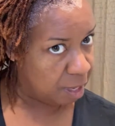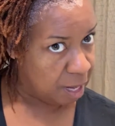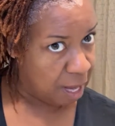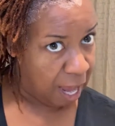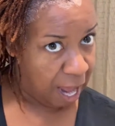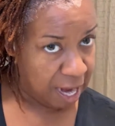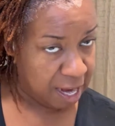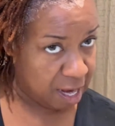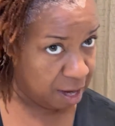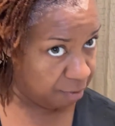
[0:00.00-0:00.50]

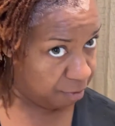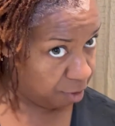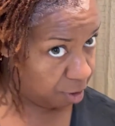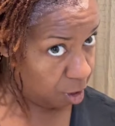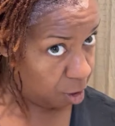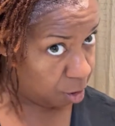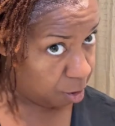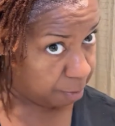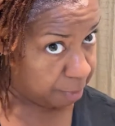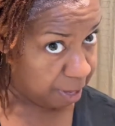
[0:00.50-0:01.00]
I never
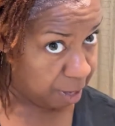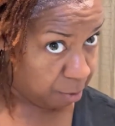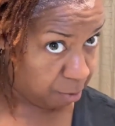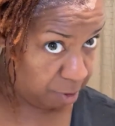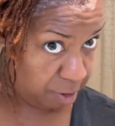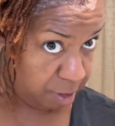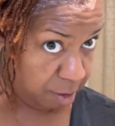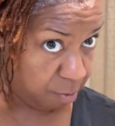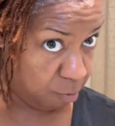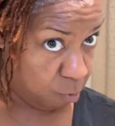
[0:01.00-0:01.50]
go to bed
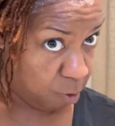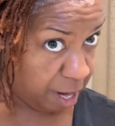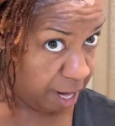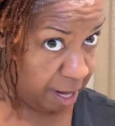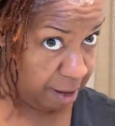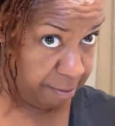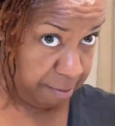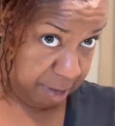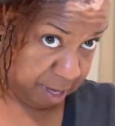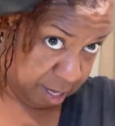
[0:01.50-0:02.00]
with them
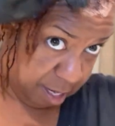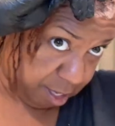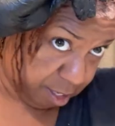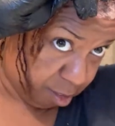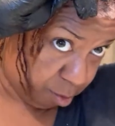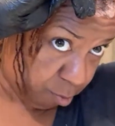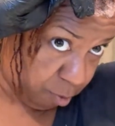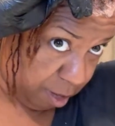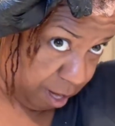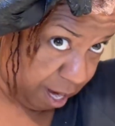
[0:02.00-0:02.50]
wet,
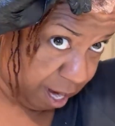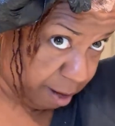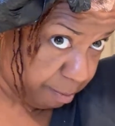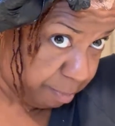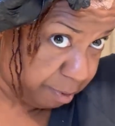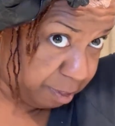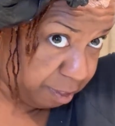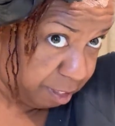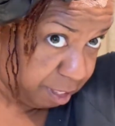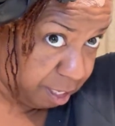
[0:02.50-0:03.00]
because what
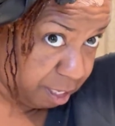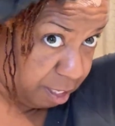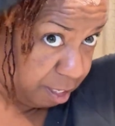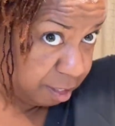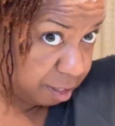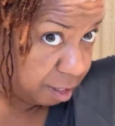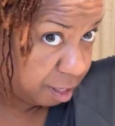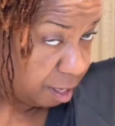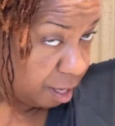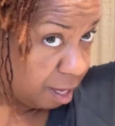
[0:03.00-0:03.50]
happens
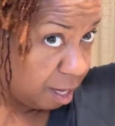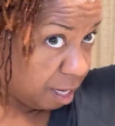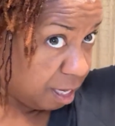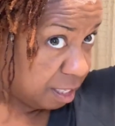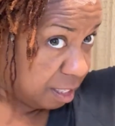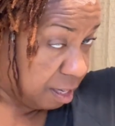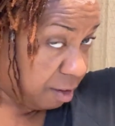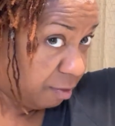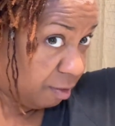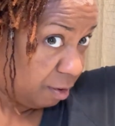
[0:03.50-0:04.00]
is
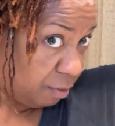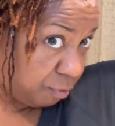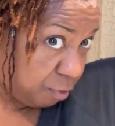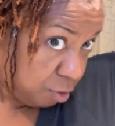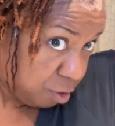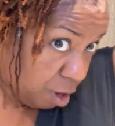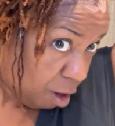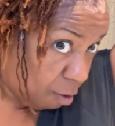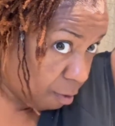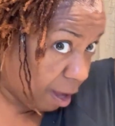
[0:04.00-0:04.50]
even if
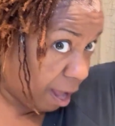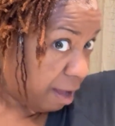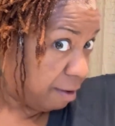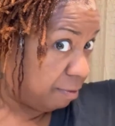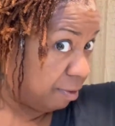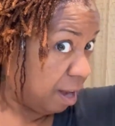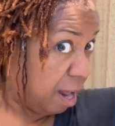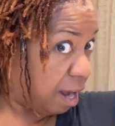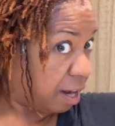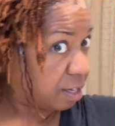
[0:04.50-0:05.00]
you don't
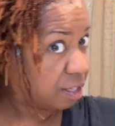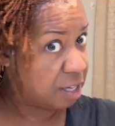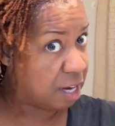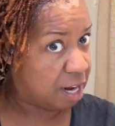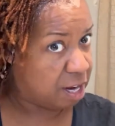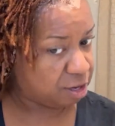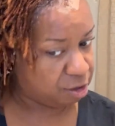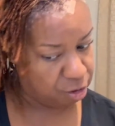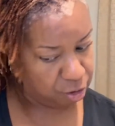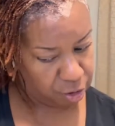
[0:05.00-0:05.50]
have locks
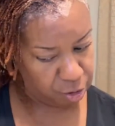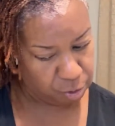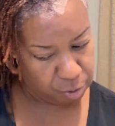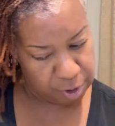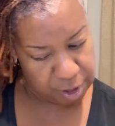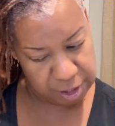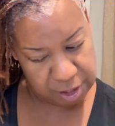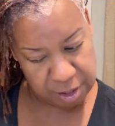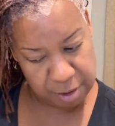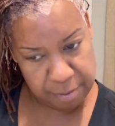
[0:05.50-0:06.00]
and you're
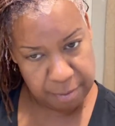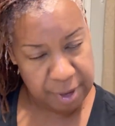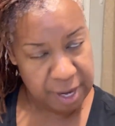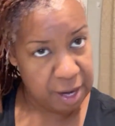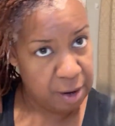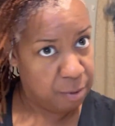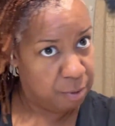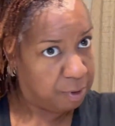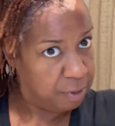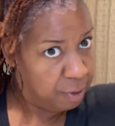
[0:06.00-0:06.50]
going to
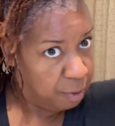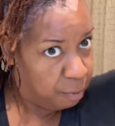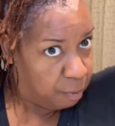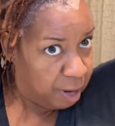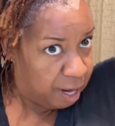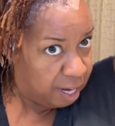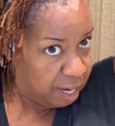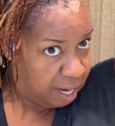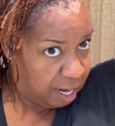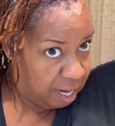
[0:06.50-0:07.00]
bed with a
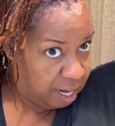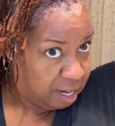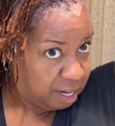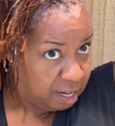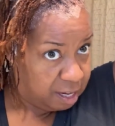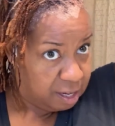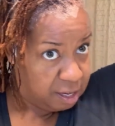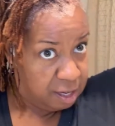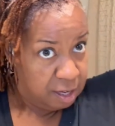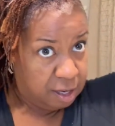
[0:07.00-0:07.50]
wet
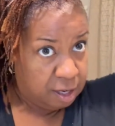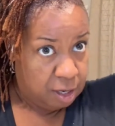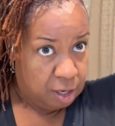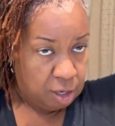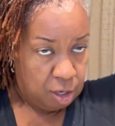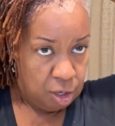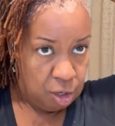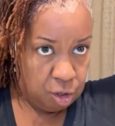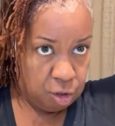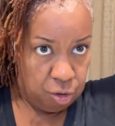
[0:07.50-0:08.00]
head,
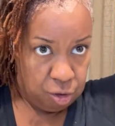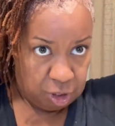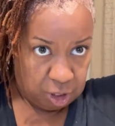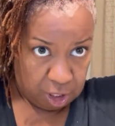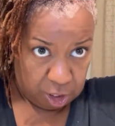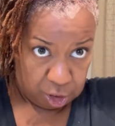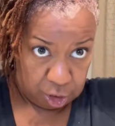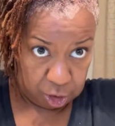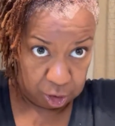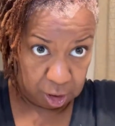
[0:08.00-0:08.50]
you
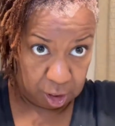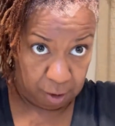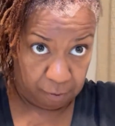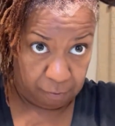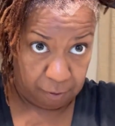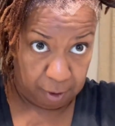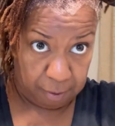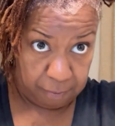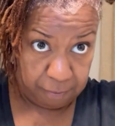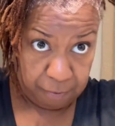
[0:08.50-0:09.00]
set
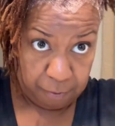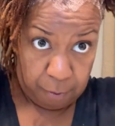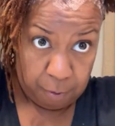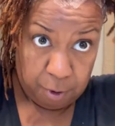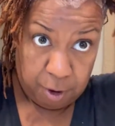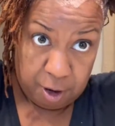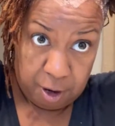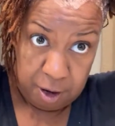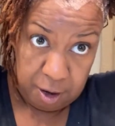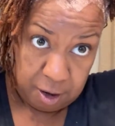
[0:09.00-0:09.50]
yourself up
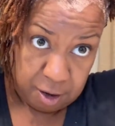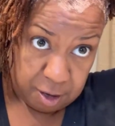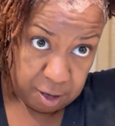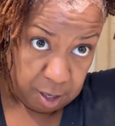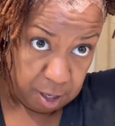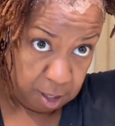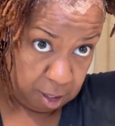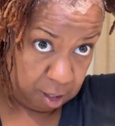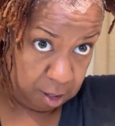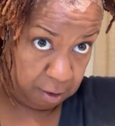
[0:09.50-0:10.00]
for
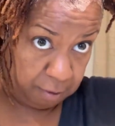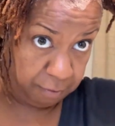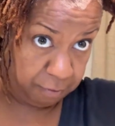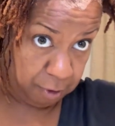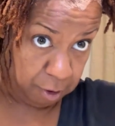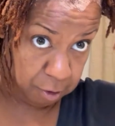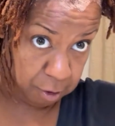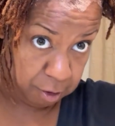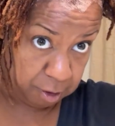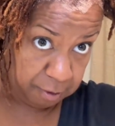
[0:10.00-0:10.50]

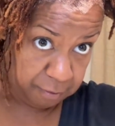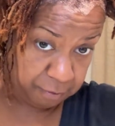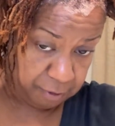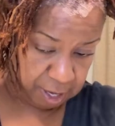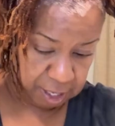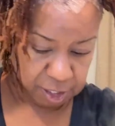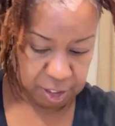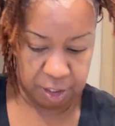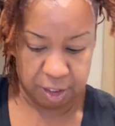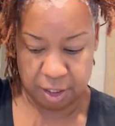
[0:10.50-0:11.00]
fungal
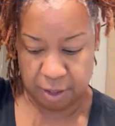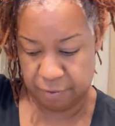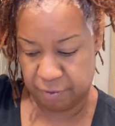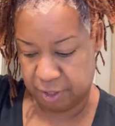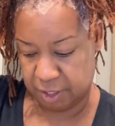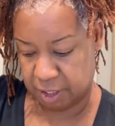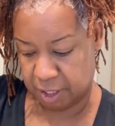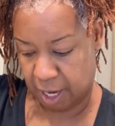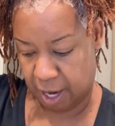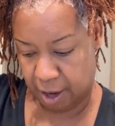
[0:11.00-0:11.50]
infections of
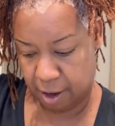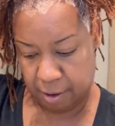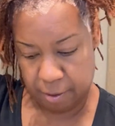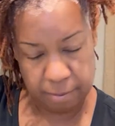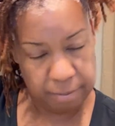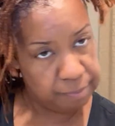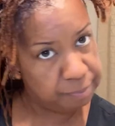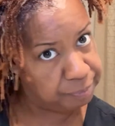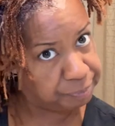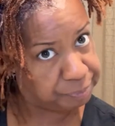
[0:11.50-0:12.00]
the scalp.